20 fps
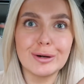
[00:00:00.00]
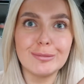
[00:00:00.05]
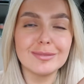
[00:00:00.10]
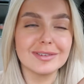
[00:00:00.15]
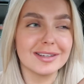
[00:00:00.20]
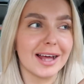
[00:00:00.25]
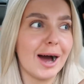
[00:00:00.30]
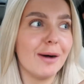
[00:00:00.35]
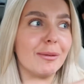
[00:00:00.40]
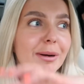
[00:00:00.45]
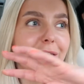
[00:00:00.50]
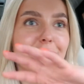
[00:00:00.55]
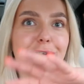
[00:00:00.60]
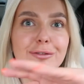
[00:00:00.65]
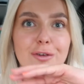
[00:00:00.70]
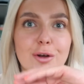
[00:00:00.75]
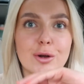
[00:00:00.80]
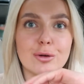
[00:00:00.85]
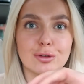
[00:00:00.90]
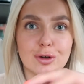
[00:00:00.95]
Comes out. His
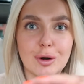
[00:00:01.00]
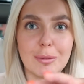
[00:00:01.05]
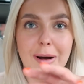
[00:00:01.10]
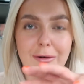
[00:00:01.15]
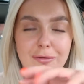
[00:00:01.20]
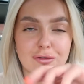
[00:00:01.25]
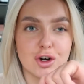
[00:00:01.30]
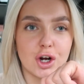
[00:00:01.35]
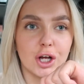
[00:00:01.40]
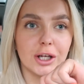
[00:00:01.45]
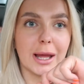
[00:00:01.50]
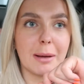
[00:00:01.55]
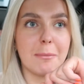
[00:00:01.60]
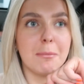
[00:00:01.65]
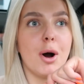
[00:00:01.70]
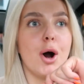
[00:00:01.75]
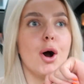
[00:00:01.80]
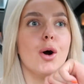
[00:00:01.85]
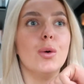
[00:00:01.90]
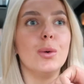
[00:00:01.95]
food's come after all that
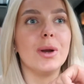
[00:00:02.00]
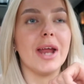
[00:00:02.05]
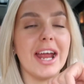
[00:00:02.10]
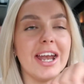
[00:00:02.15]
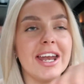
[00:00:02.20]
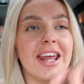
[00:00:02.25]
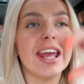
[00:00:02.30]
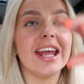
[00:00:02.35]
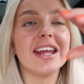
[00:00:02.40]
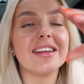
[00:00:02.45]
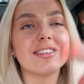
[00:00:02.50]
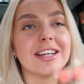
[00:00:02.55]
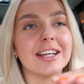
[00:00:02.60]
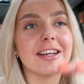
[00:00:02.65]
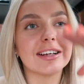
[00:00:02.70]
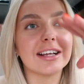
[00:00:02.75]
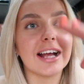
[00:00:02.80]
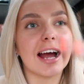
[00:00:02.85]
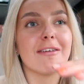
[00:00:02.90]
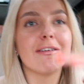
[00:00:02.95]
moaning. Instead
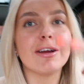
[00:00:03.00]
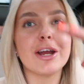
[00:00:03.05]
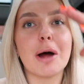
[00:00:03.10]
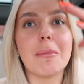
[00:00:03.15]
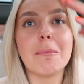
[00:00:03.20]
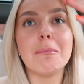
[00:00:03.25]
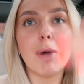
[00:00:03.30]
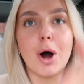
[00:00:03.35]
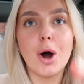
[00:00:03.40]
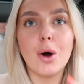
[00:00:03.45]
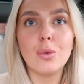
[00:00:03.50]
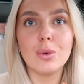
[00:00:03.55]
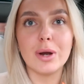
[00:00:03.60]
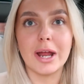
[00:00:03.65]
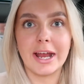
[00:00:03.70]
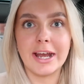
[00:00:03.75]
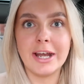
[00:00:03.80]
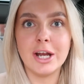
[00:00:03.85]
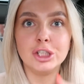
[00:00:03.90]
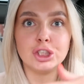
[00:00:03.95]
of carrying on
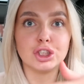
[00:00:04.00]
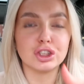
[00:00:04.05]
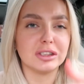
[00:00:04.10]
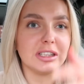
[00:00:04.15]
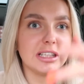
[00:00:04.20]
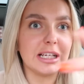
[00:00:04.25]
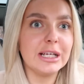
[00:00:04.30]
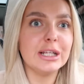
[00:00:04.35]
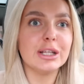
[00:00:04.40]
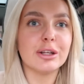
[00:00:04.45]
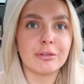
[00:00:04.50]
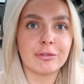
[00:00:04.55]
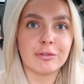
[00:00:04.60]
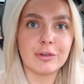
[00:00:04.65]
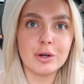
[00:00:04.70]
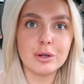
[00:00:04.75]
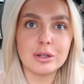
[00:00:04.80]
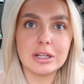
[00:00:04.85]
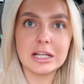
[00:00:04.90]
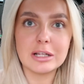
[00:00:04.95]
moaning and just eat the
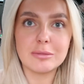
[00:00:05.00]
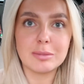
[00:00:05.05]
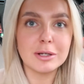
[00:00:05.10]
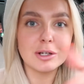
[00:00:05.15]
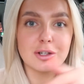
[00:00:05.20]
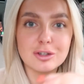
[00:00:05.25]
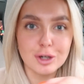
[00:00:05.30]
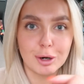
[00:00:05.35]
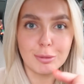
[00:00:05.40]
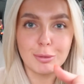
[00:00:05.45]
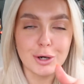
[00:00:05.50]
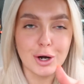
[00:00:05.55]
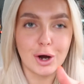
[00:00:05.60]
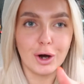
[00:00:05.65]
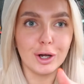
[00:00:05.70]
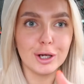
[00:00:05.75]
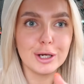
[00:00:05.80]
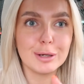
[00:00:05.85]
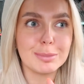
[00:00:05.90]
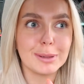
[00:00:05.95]
food that he's been so
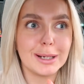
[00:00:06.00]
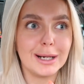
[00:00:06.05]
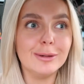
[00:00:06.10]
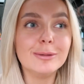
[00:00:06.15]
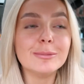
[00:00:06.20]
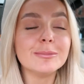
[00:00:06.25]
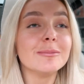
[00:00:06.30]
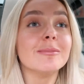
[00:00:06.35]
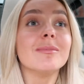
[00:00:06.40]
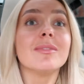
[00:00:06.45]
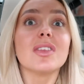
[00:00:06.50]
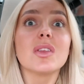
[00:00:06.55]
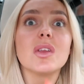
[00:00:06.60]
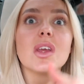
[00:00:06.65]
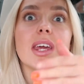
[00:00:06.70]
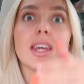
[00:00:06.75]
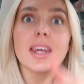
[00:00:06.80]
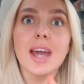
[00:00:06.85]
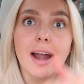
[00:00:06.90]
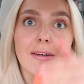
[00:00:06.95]
annoyed about,
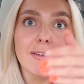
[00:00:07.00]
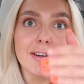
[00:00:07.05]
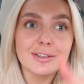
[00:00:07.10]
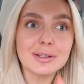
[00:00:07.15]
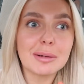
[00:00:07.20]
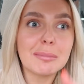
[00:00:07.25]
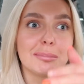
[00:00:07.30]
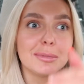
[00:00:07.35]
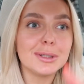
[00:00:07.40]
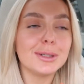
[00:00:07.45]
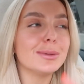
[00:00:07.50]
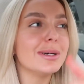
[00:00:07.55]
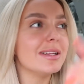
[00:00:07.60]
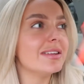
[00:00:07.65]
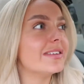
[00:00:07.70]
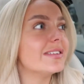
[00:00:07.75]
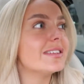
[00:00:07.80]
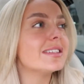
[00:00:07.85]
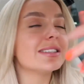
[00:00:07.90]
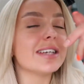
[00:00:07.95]
he carries on moaning
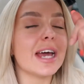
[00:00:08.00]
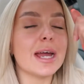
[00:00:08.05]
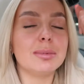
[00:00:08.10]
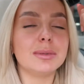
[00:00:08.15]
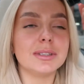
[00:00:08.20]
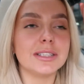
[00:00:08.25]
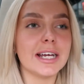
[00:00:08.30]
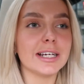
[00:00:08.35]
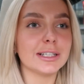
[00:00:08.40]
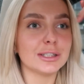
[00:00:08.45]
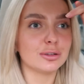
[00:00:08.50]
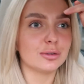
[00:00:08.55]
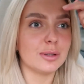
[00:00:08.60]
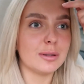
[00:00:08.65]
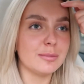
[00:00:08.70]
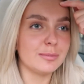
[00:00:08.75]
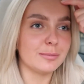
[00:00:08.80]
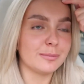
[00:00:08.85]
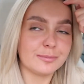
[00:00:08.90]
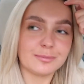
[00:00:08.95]
from the table next to
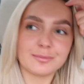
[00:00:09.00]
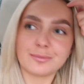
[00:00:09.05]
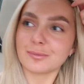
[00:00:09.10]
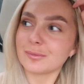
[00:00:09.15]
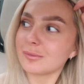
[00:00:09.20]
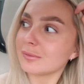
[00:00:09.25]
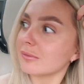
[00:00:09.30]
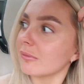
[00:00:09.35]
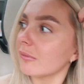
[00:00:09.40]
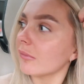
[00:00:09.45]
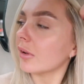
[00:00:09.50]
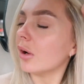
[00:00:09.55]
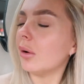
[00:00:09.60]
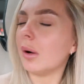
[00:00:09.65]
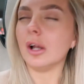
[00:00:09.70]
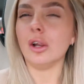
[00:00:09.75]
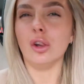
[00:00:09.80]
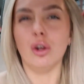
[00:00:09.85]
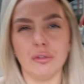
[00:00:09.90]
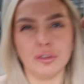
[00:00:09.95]
him. Oh,
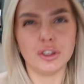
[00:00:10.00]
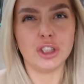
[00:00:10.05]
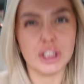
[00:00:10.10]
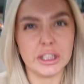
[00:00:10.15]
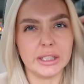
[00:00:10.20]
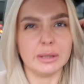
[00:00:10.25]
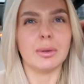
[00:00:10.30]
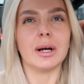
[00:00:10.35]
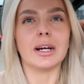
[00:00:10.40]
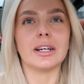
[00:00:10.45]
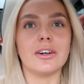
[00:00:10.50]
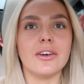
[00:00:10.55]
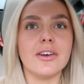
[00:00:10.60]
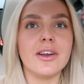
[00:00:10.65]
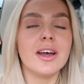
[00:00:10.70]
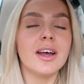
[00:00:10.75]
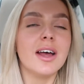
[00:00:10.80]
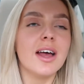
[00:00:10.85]
I love a G wagon.